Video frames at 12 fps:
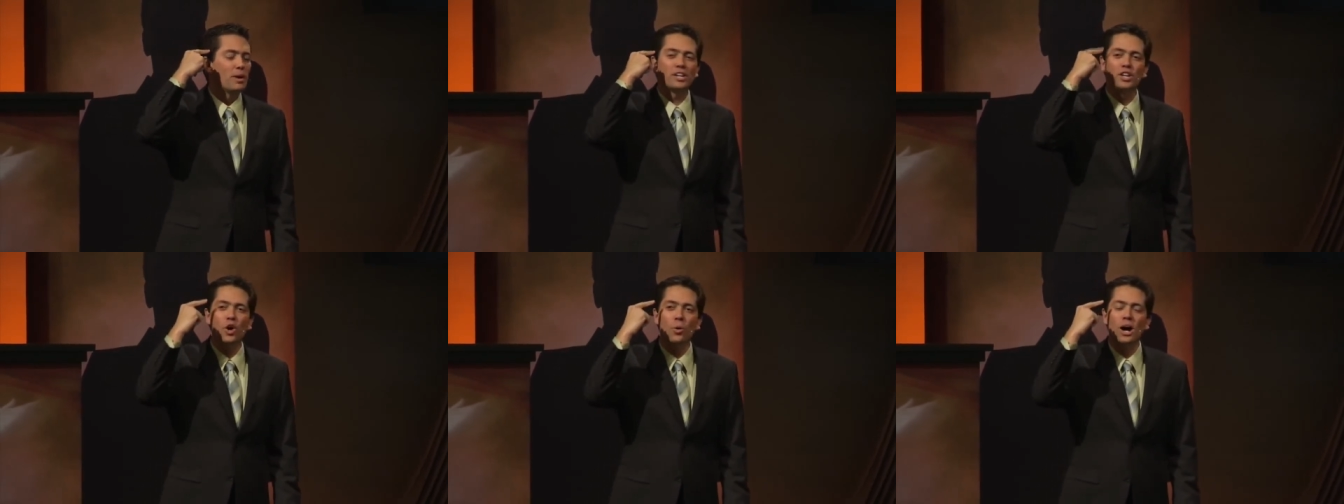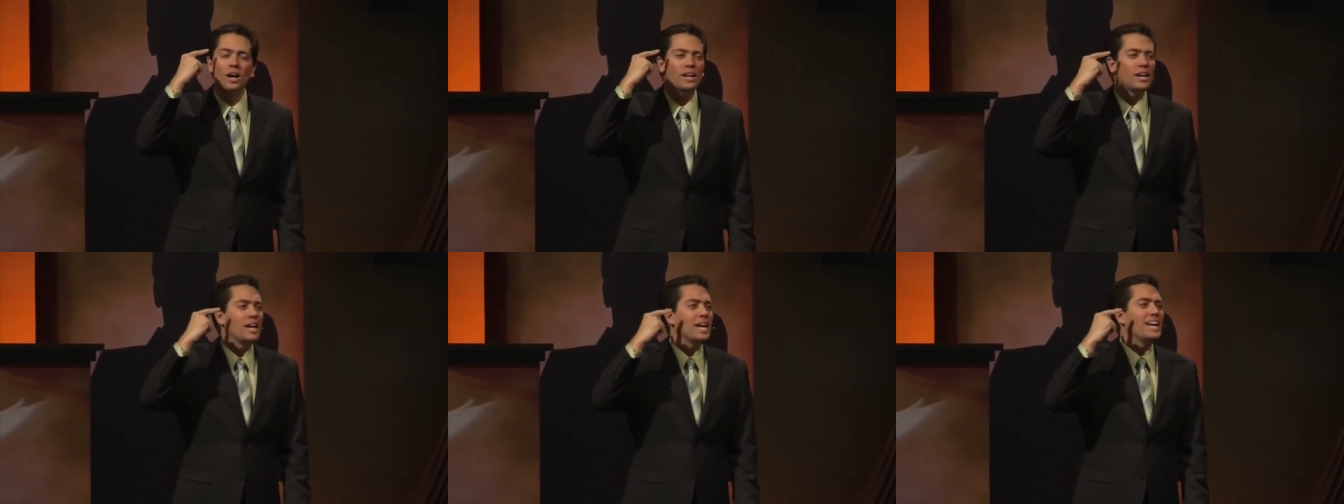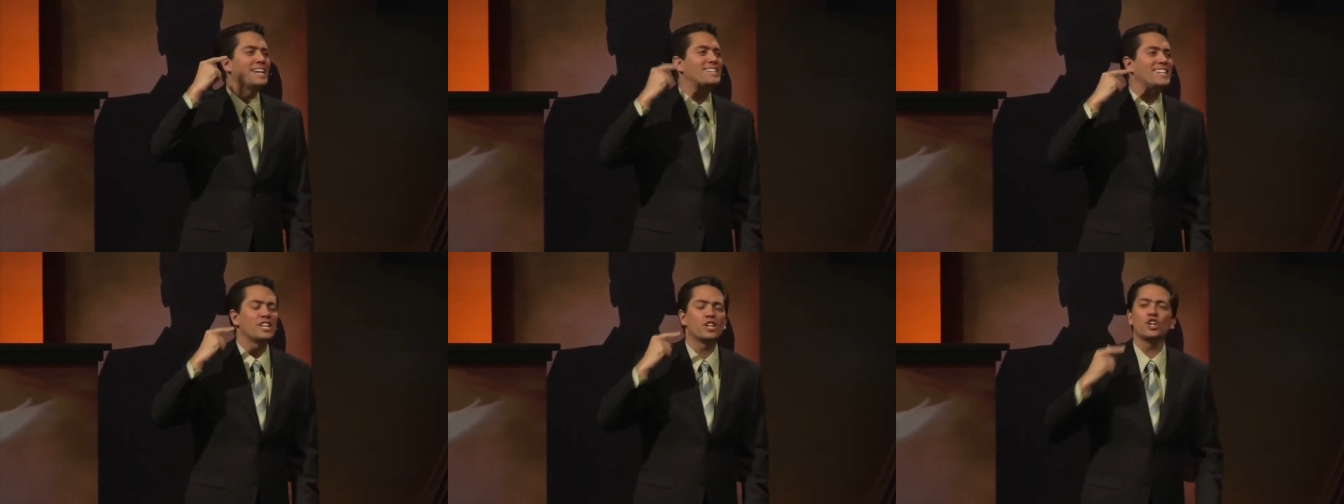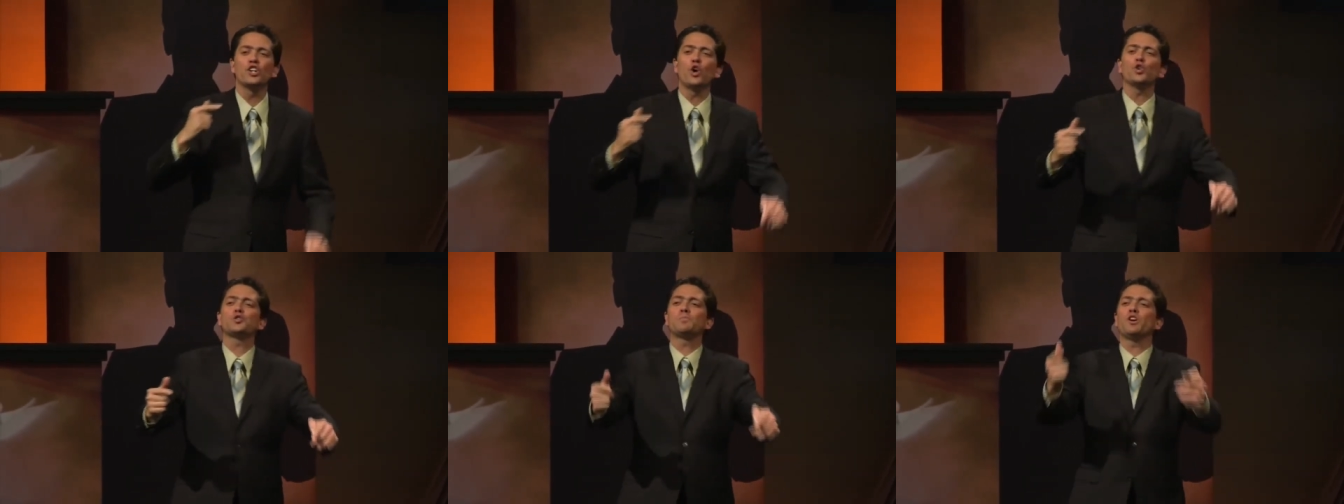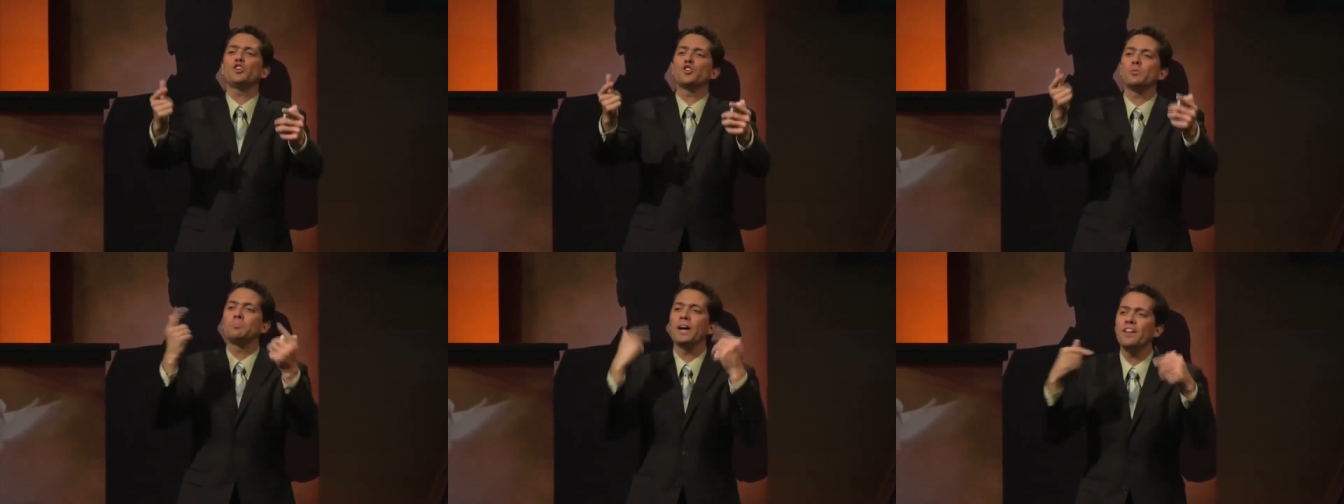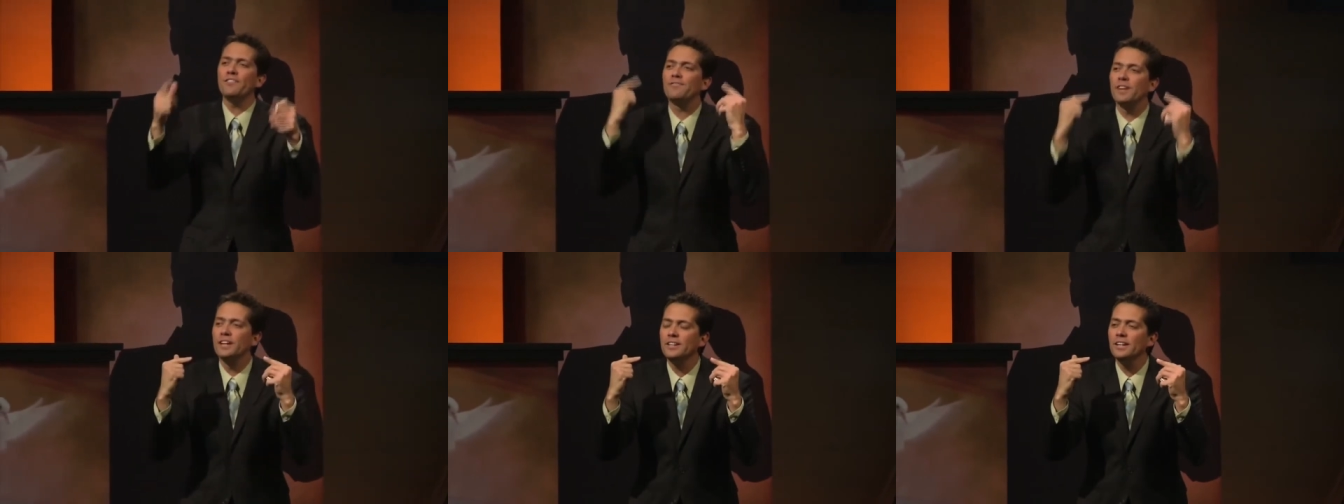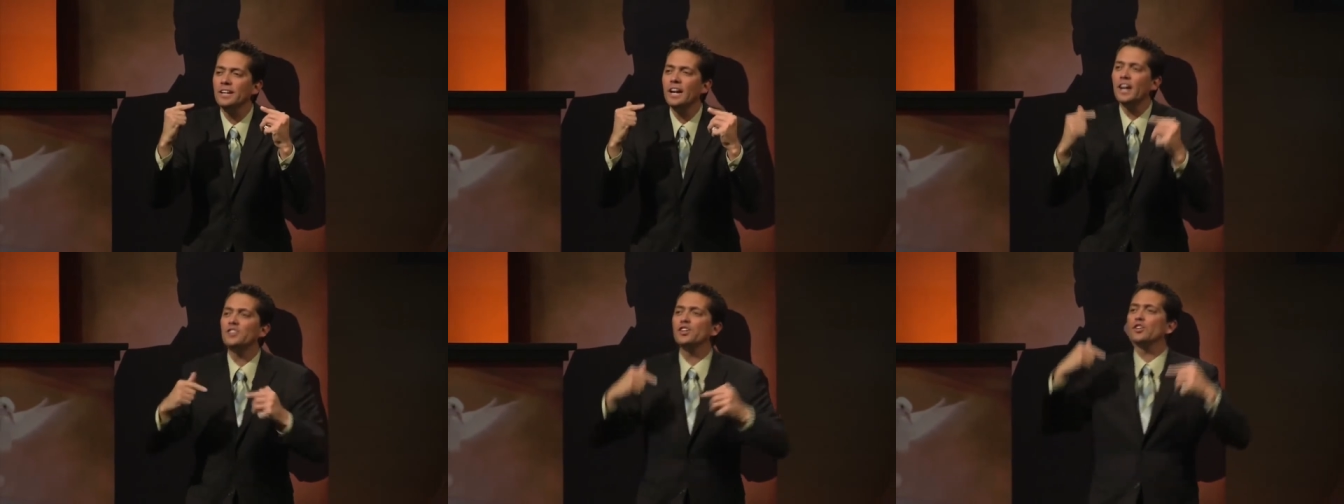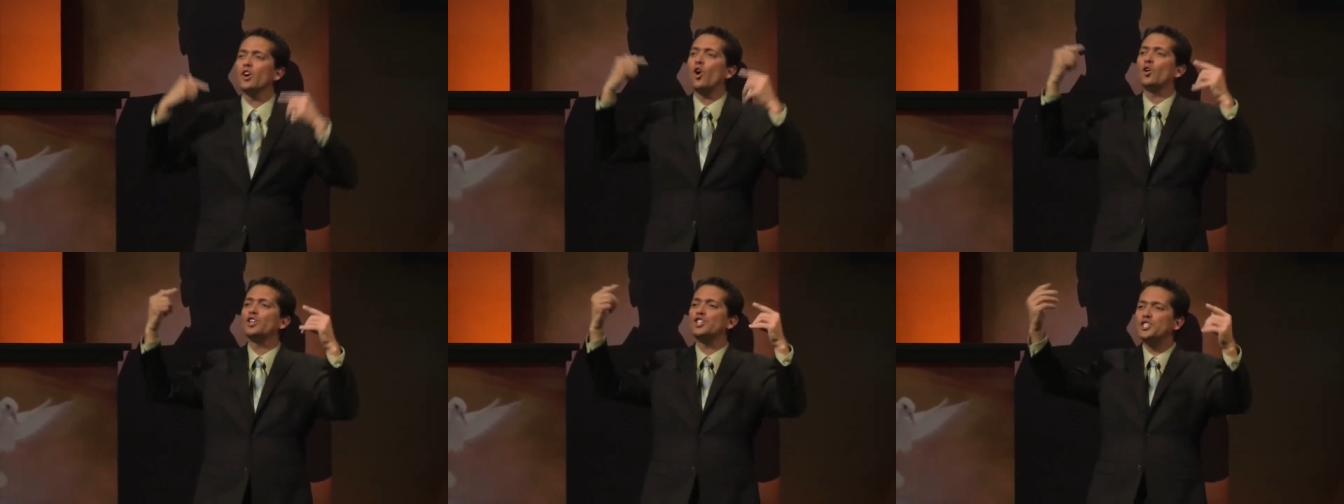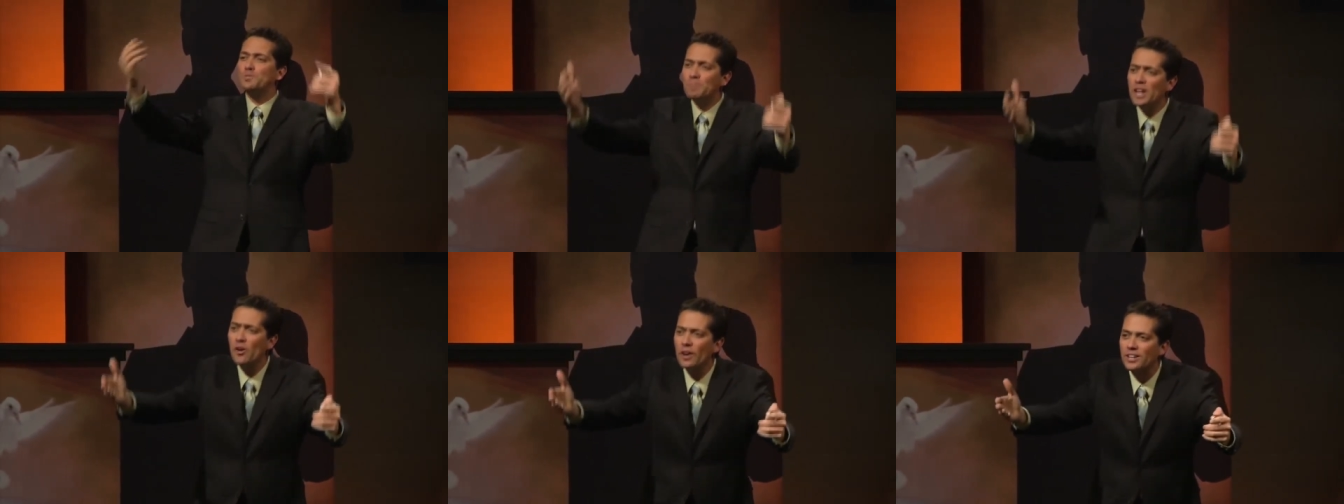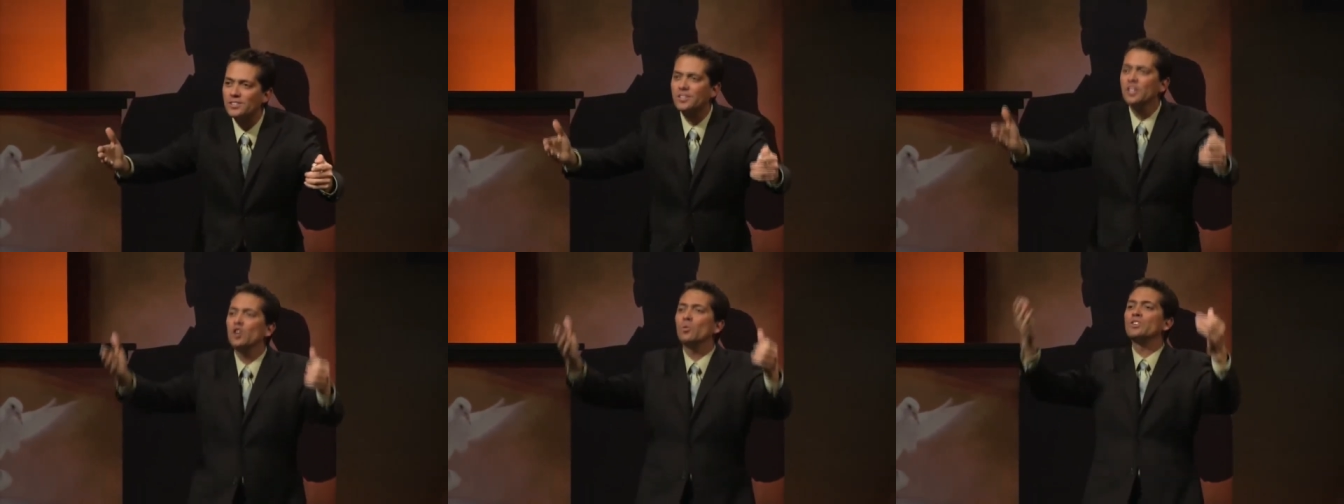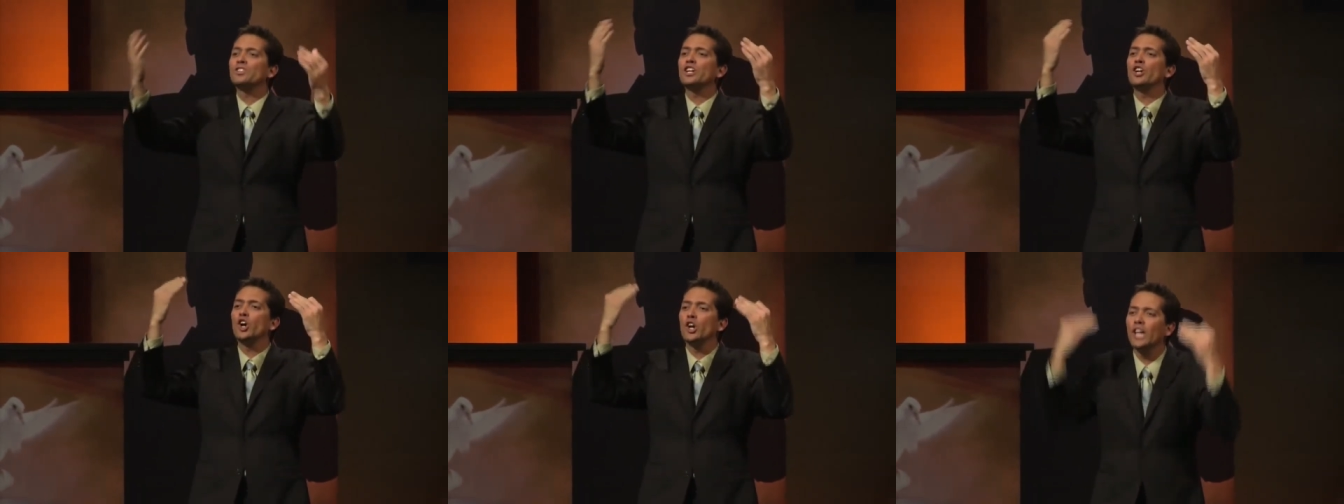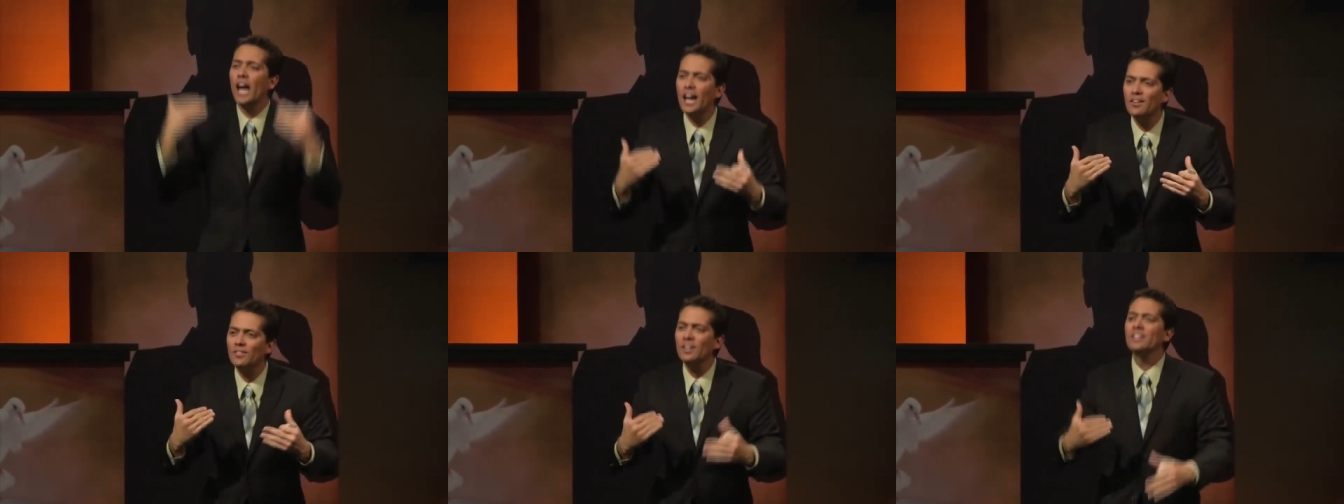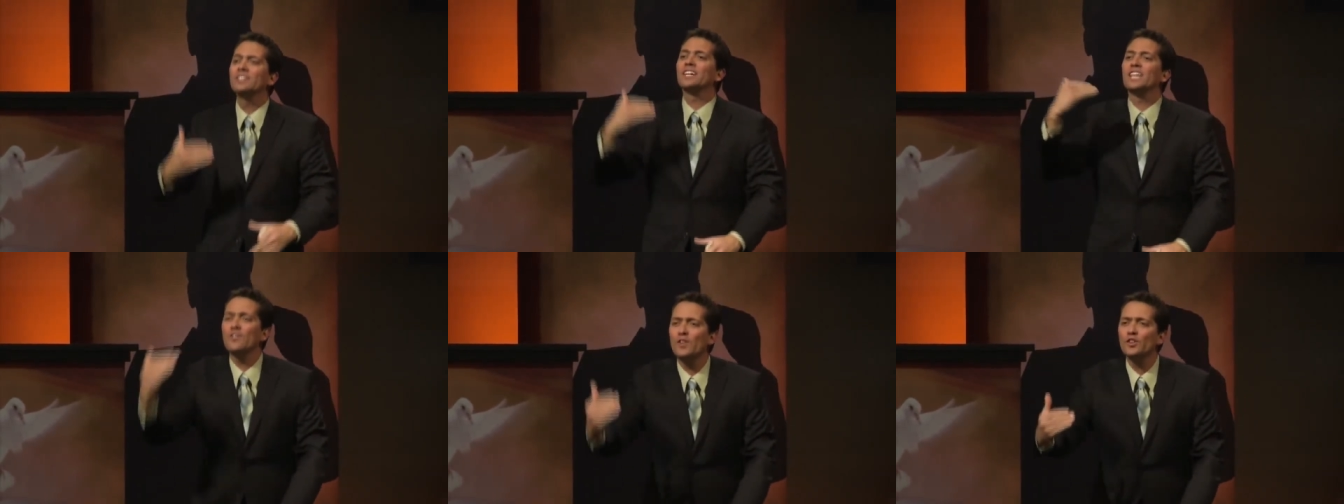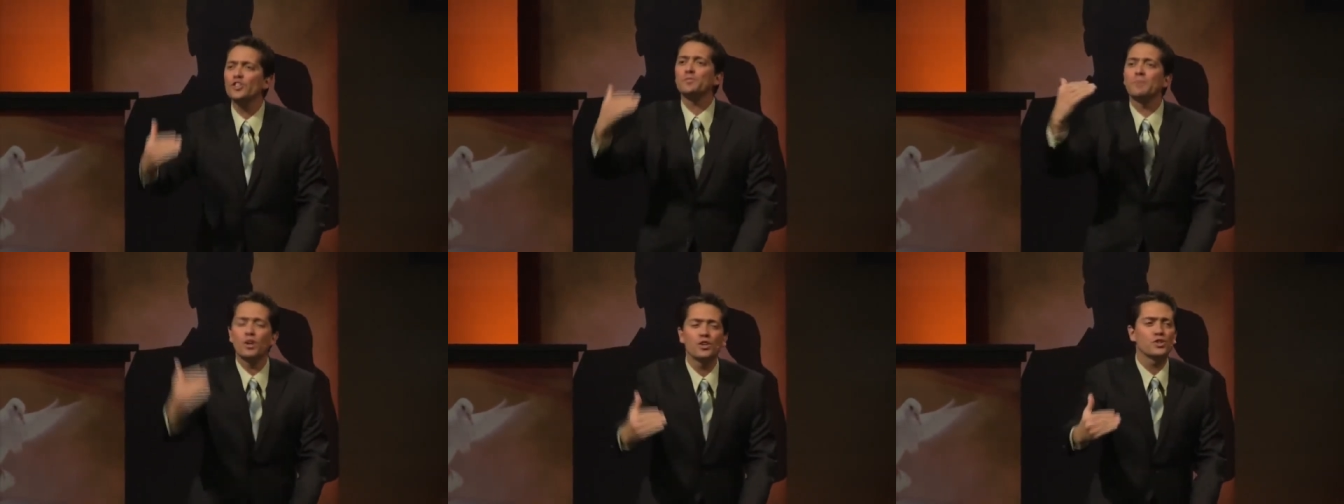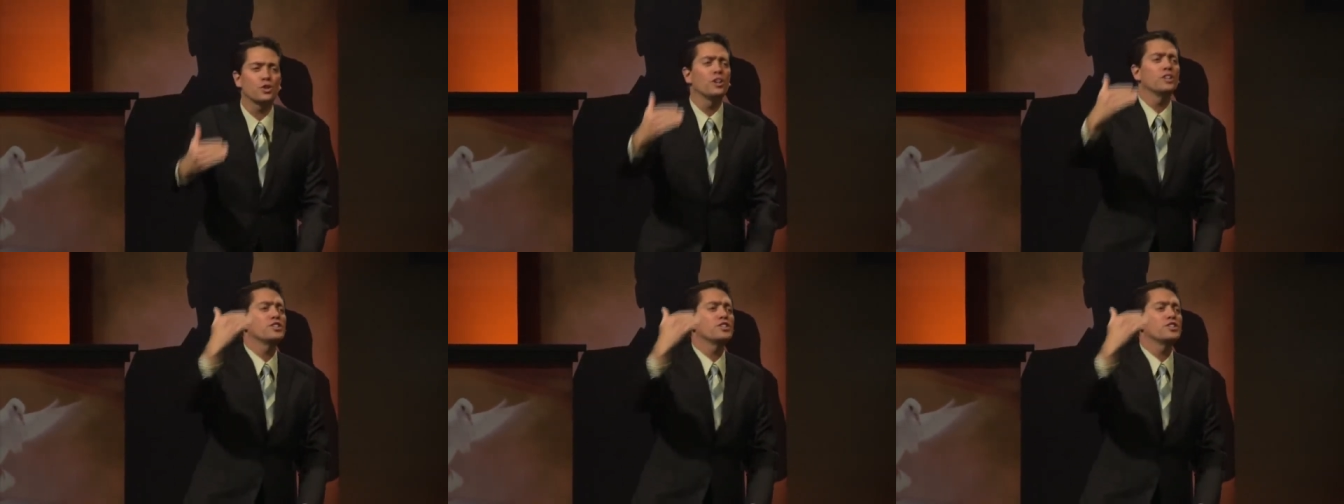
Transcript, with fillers: But you know what? It did her no spiritual benefit until the Holy Spirit was in her life to give her the spiritual